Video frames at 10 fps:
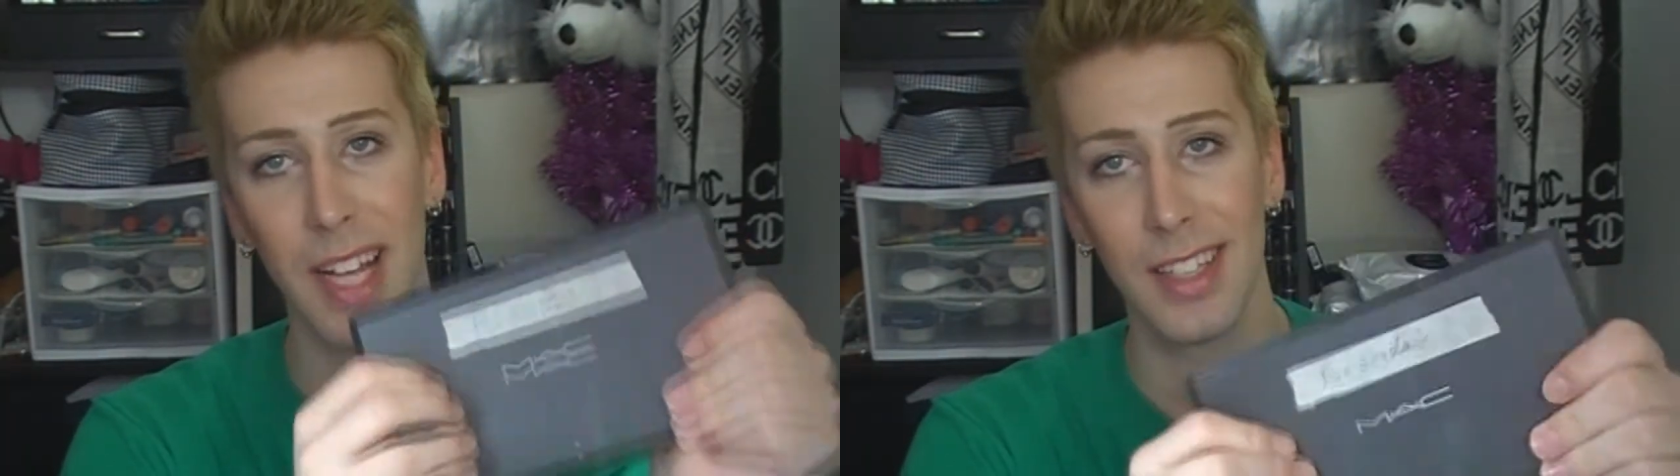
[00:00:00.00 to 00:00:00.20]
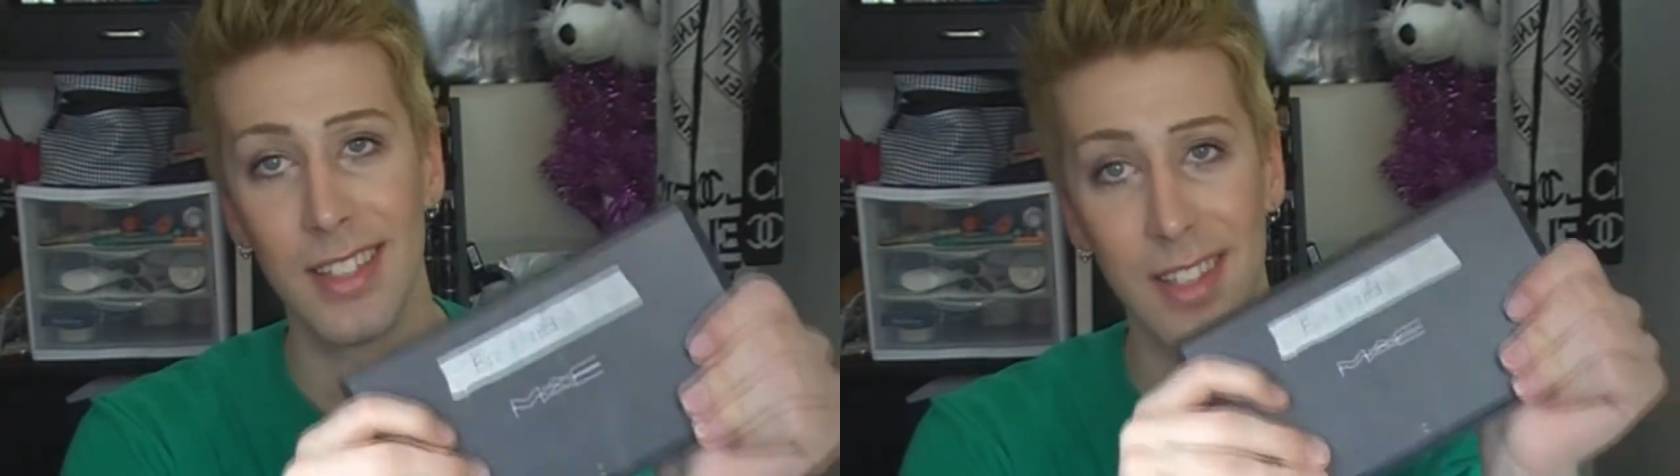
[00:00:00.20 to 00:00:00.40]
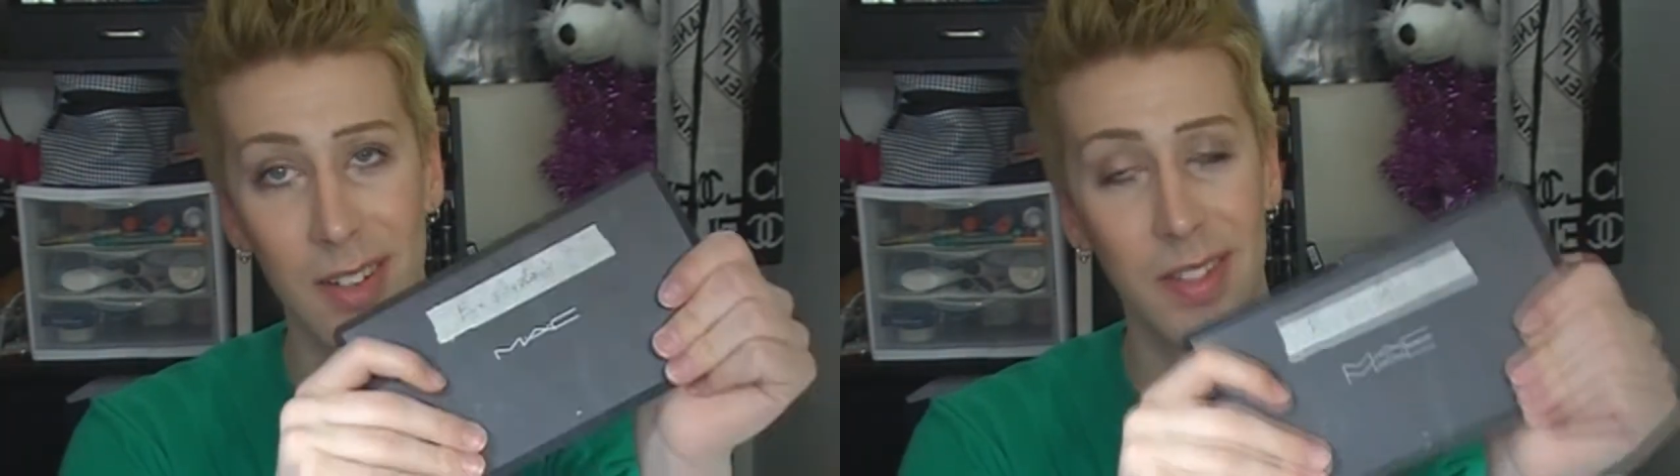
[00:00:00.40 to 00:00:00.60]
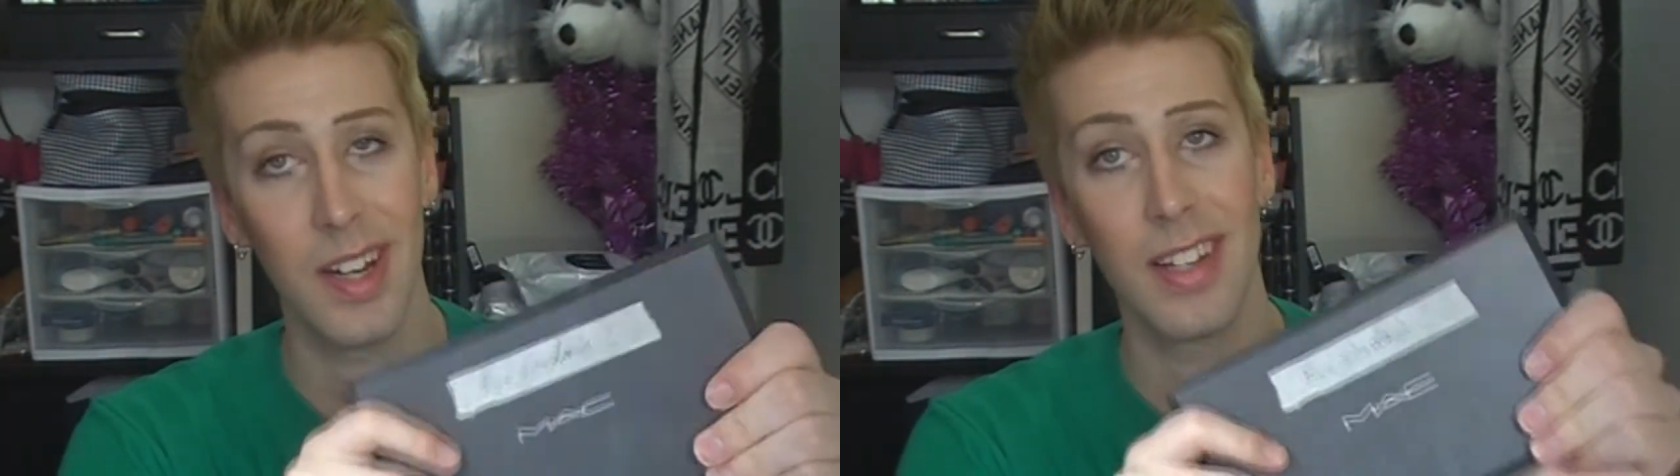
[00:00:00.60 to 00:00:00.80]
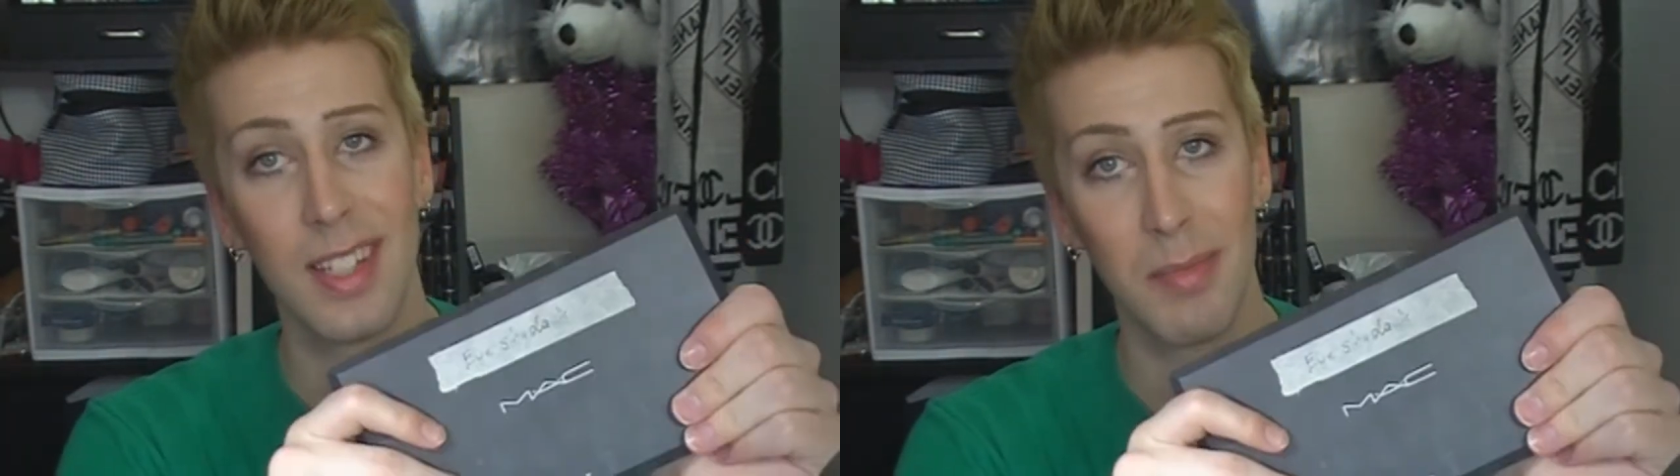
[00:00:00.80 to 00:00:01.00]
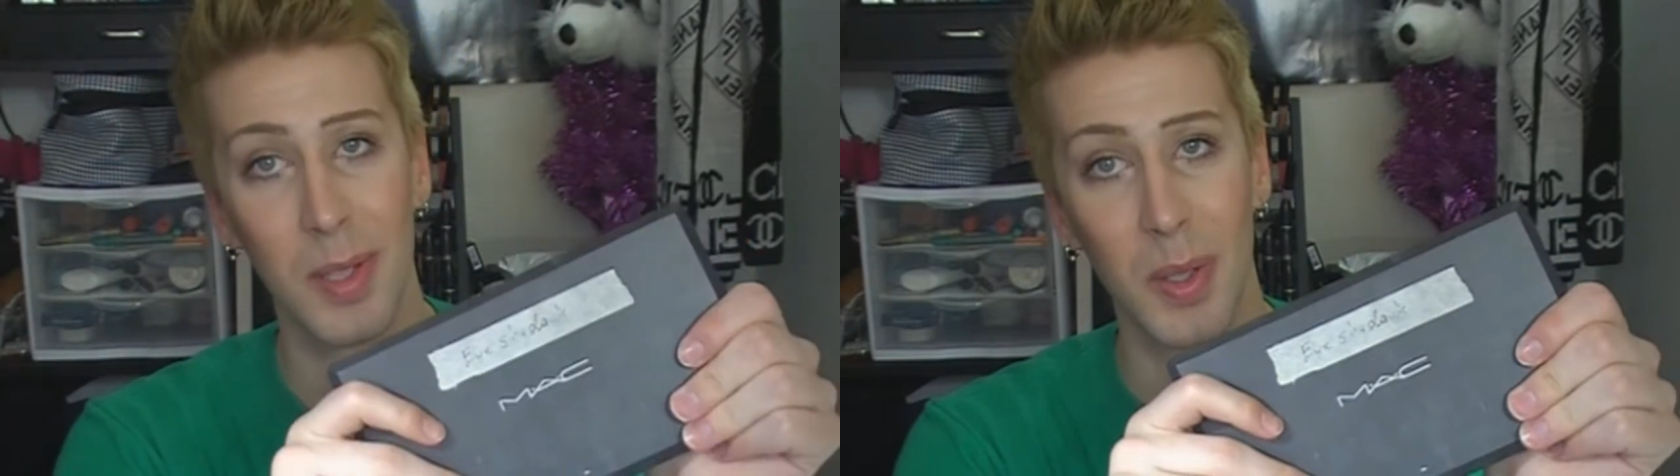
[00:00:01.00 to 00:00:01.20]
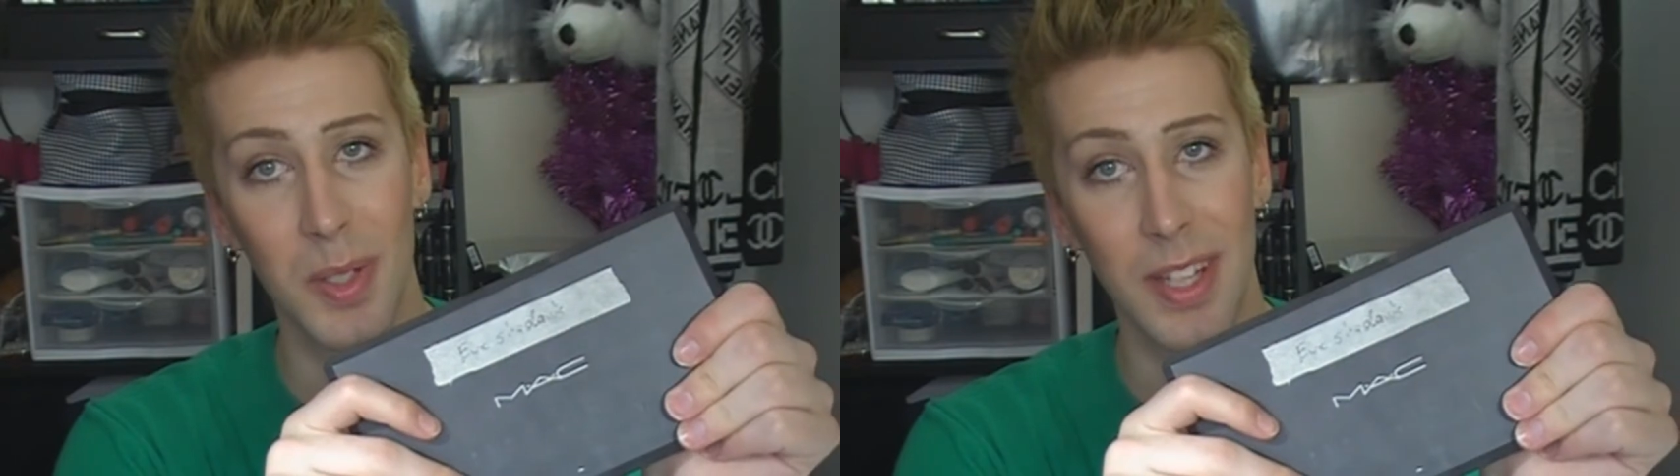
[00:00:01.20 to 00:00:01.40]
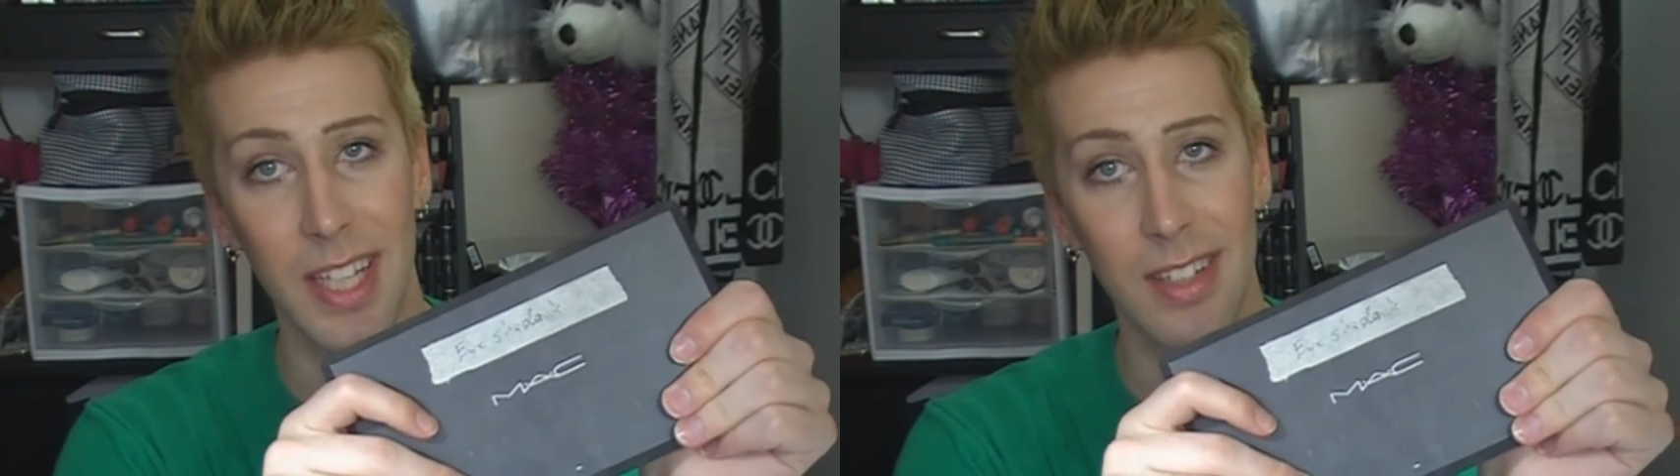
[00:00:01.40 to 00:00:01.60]
palettes that are very
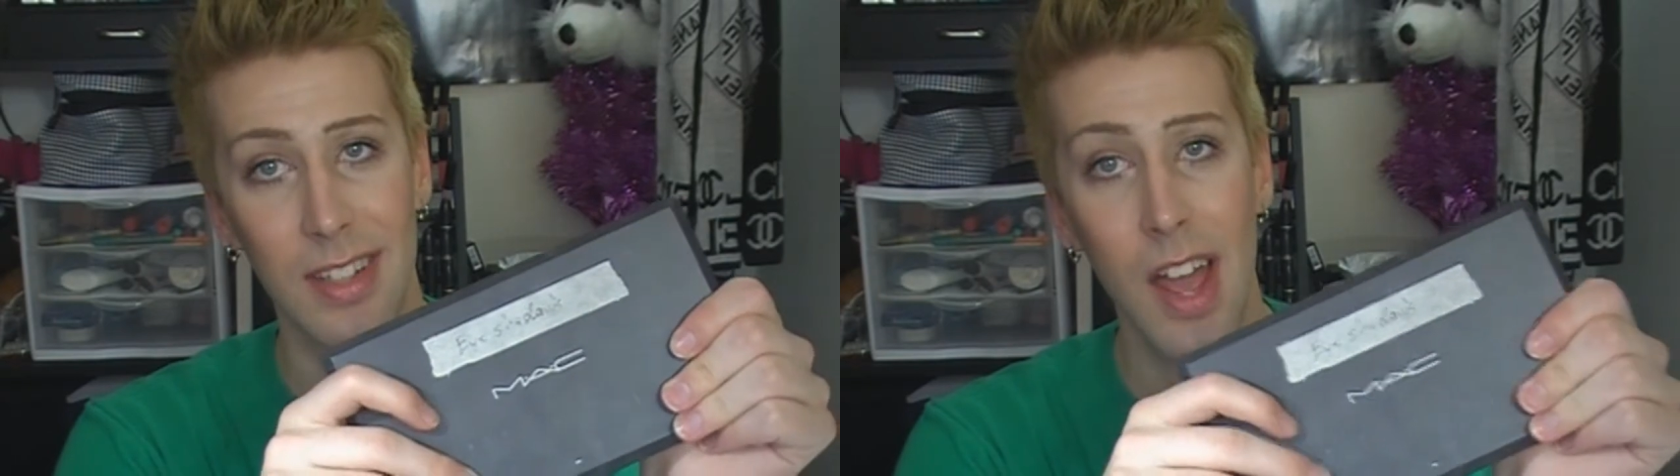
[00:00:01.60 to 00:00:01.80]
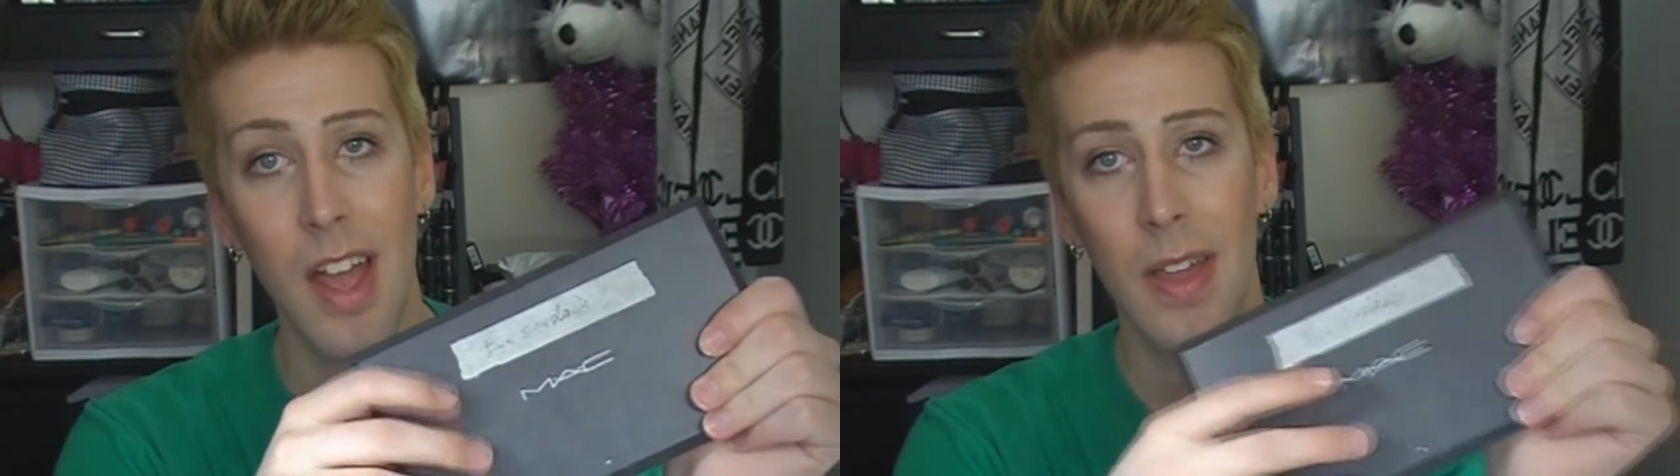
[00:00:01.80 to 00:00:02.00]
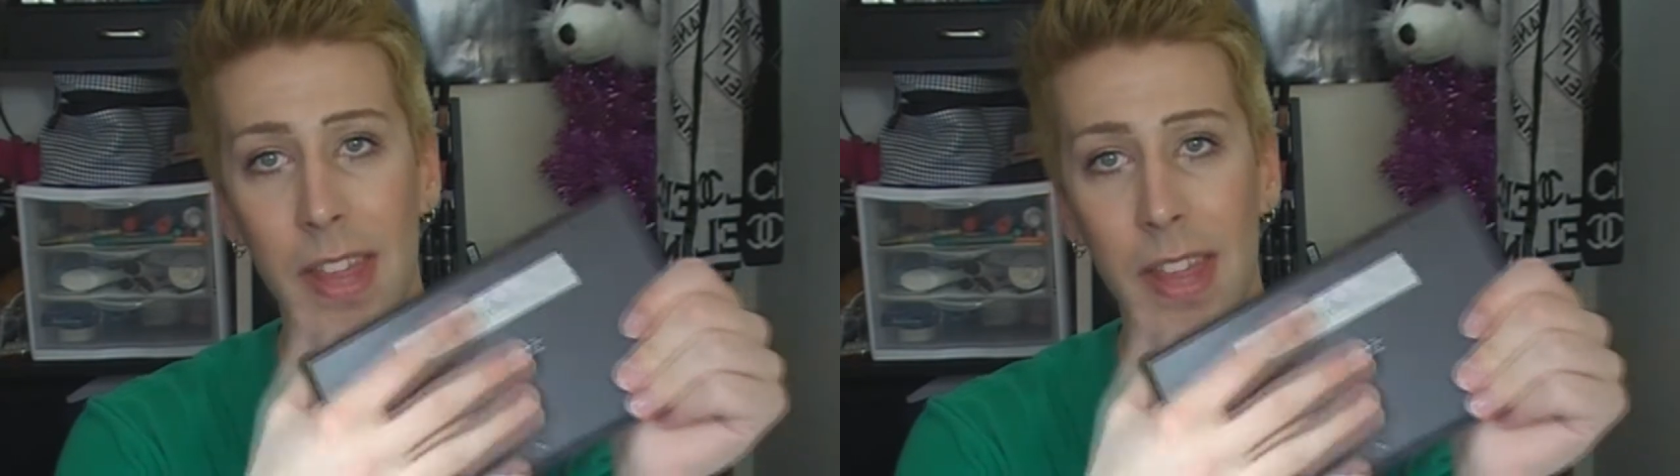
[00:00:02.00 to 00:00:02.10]
similar to this,